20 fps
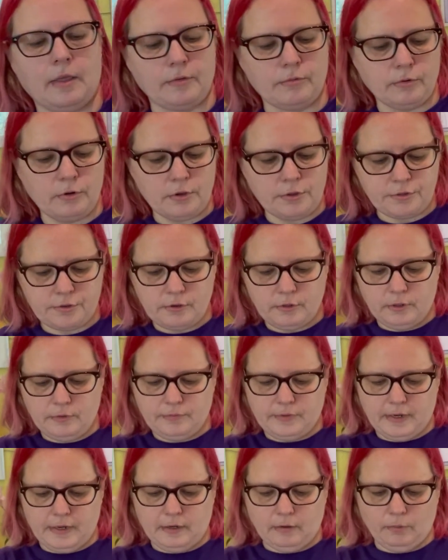Royal School of
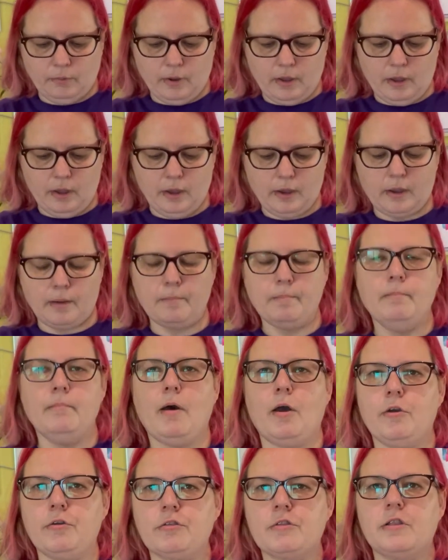Needlework
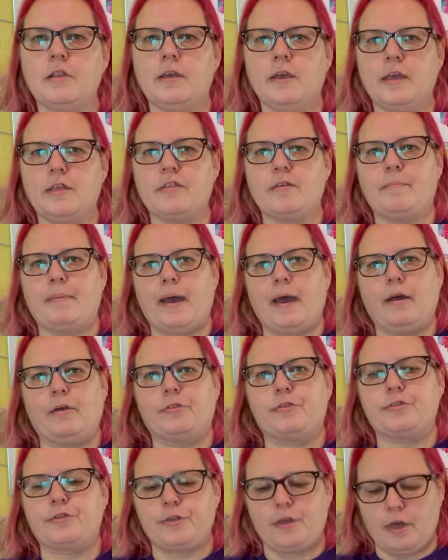mostly is about
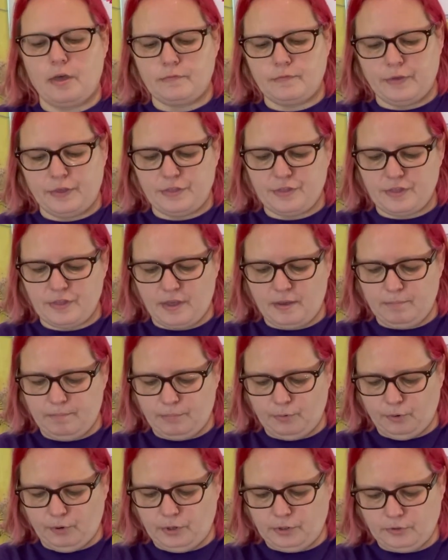surface
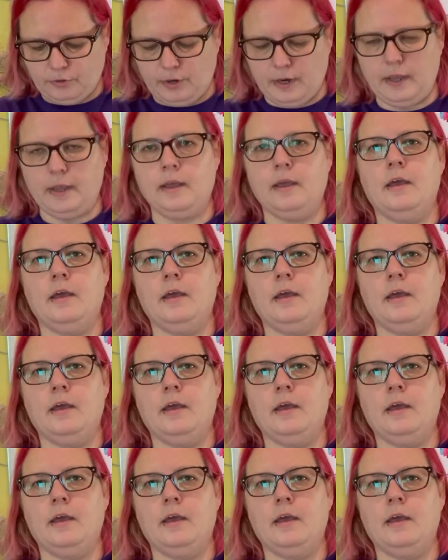embroidery,